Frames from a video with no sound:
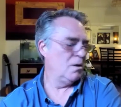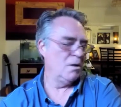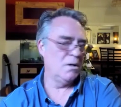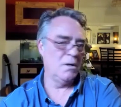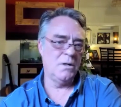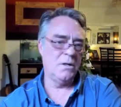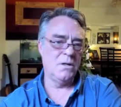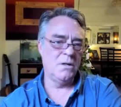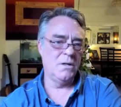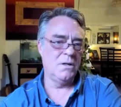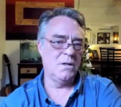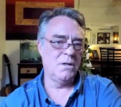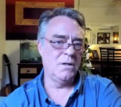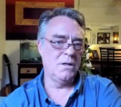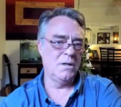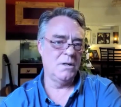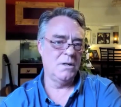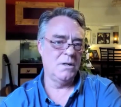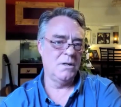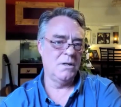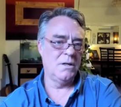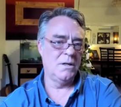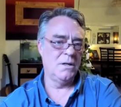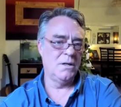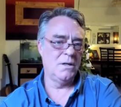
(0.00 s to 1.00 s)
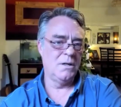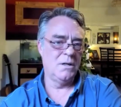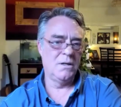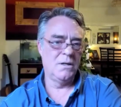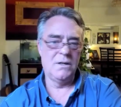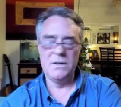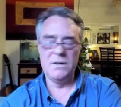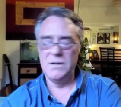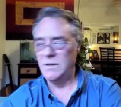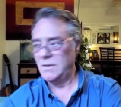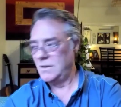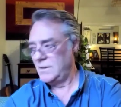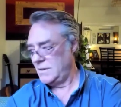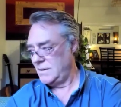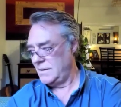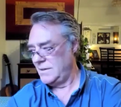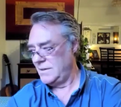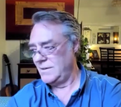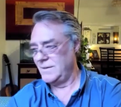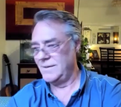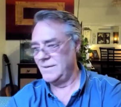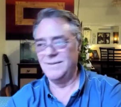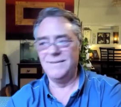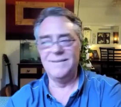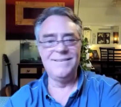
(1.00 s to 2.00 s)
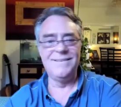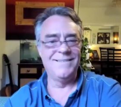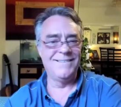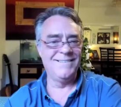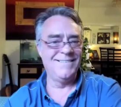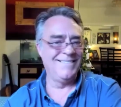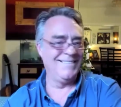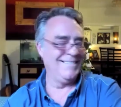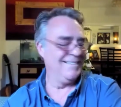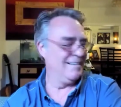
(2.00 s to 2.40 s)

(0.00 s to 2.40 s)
(silence)